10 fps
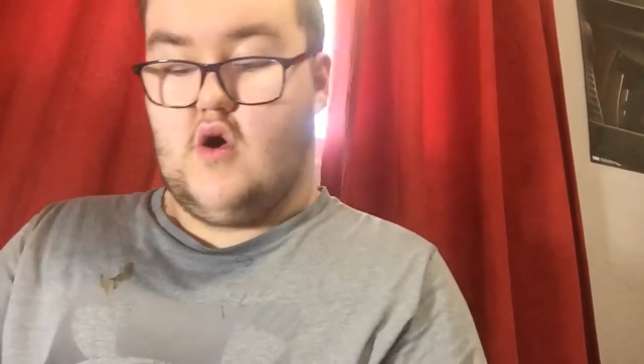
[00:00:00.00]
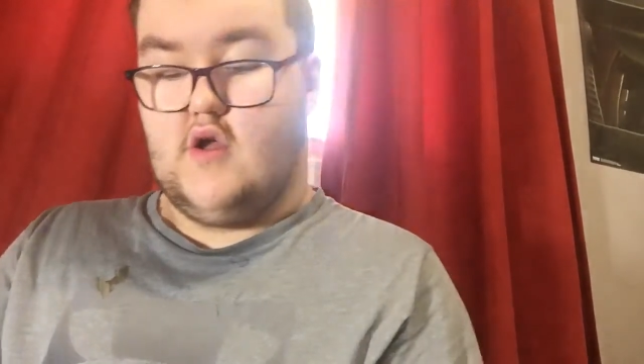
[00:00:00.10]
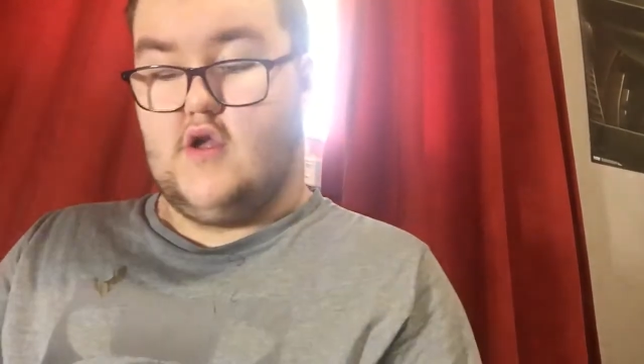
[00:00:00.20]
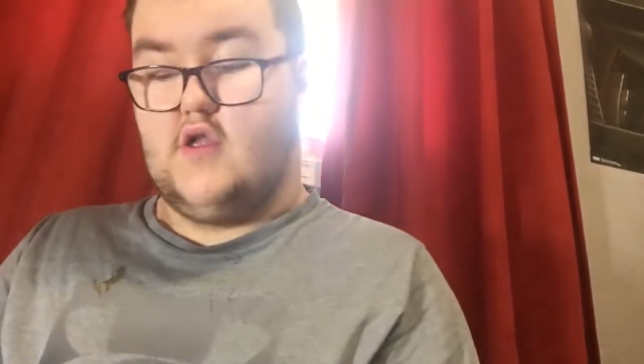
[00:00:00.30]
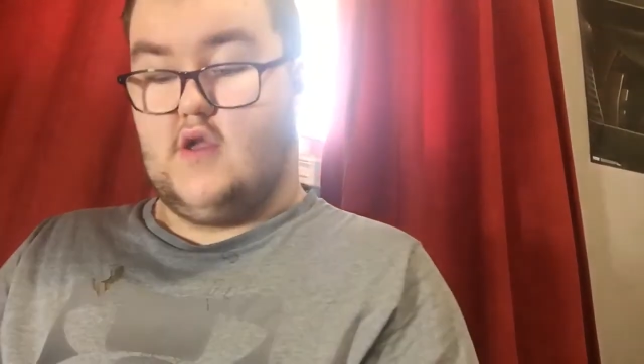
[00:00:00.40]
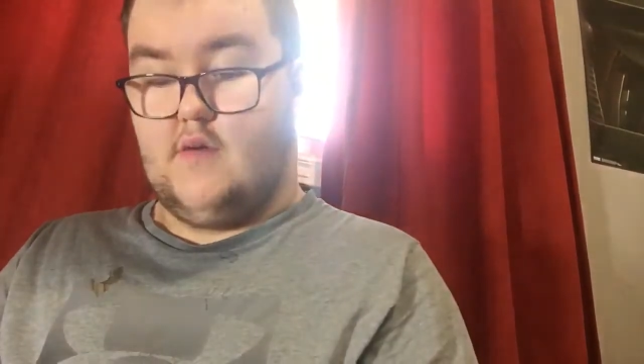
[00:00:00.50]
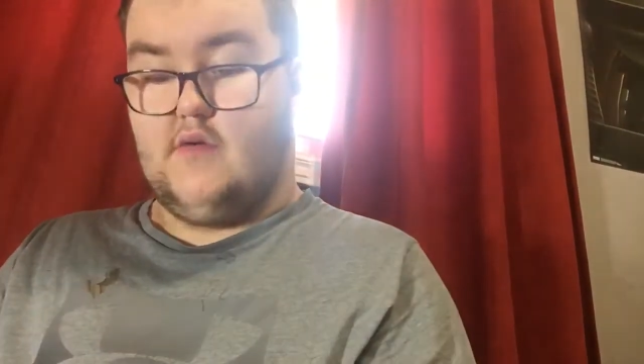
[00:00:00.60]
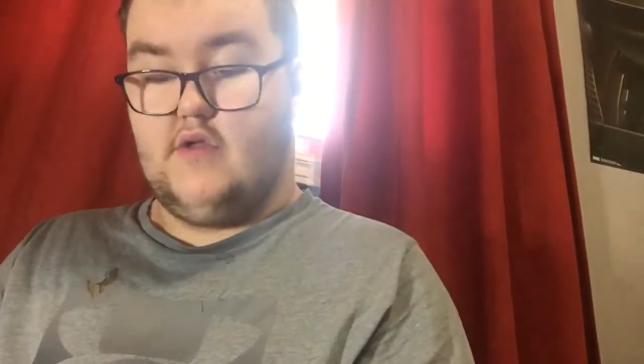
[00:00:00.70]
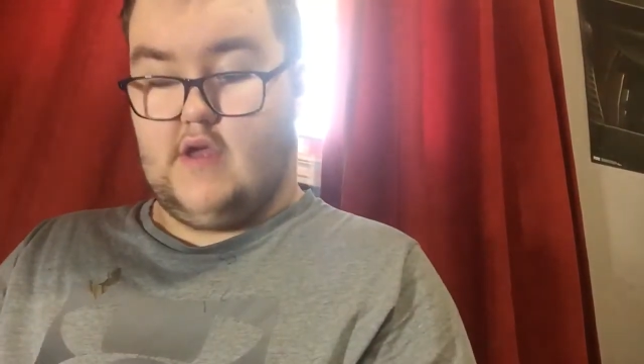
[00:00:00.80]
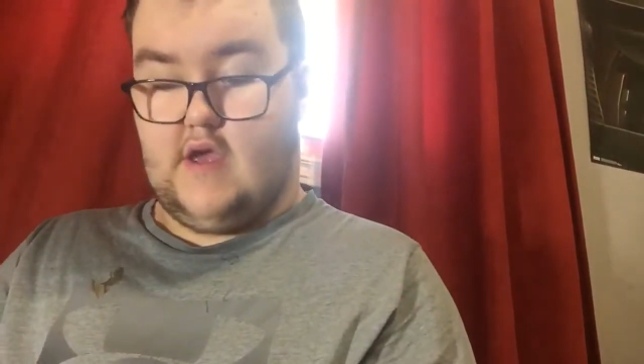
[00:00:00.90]
a
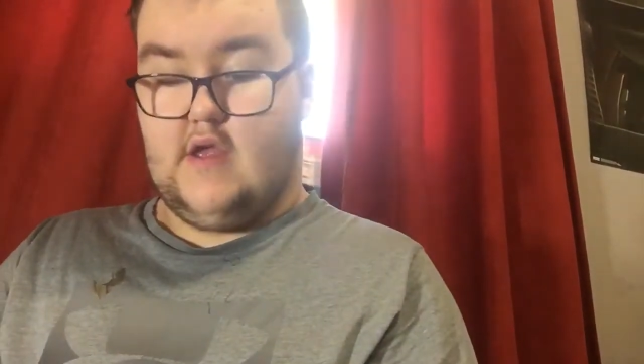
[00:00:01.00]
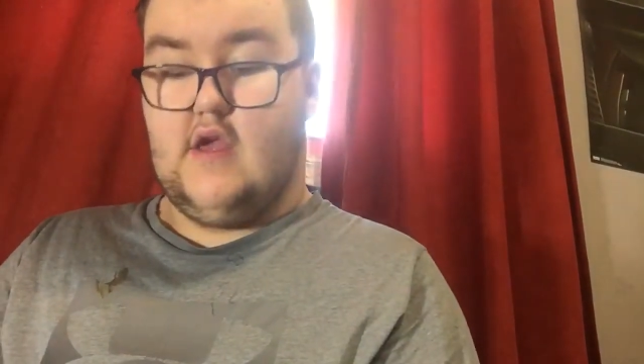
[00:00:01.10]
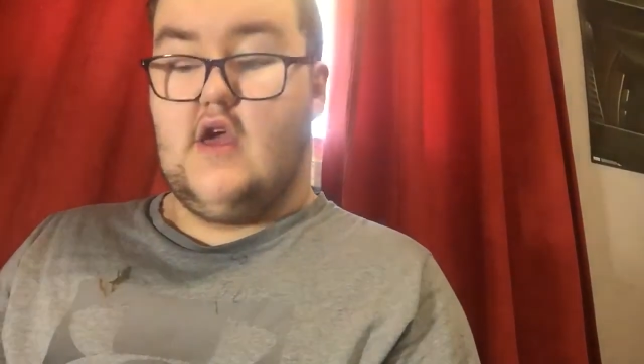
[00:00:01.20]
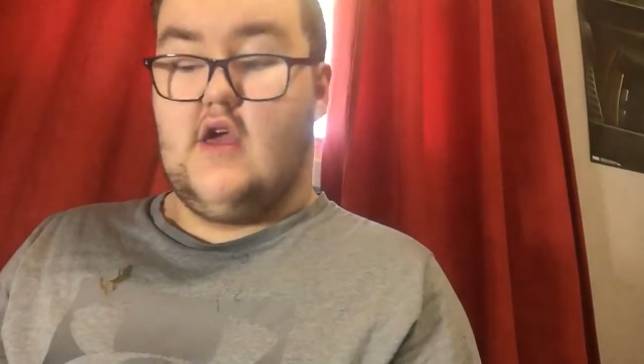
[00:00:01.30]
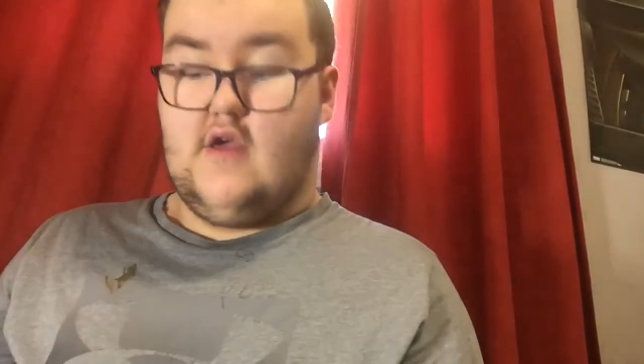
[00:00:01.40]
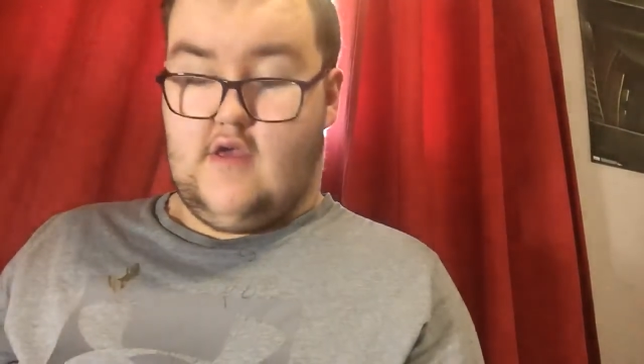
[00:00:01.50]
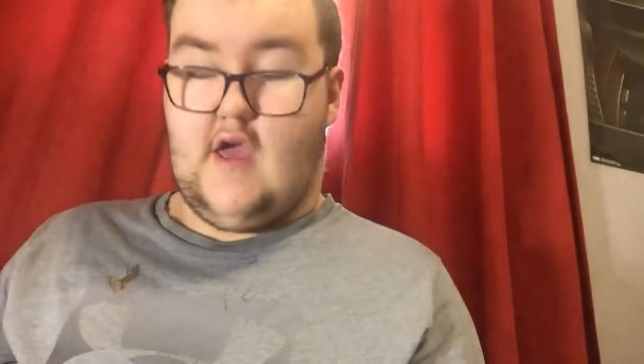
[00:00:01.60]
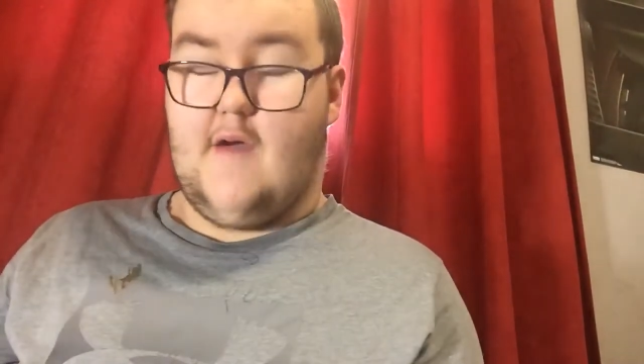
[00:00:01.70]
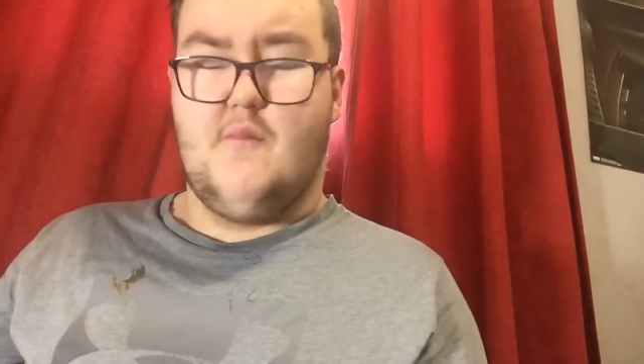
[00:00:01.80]
double date. Yeah,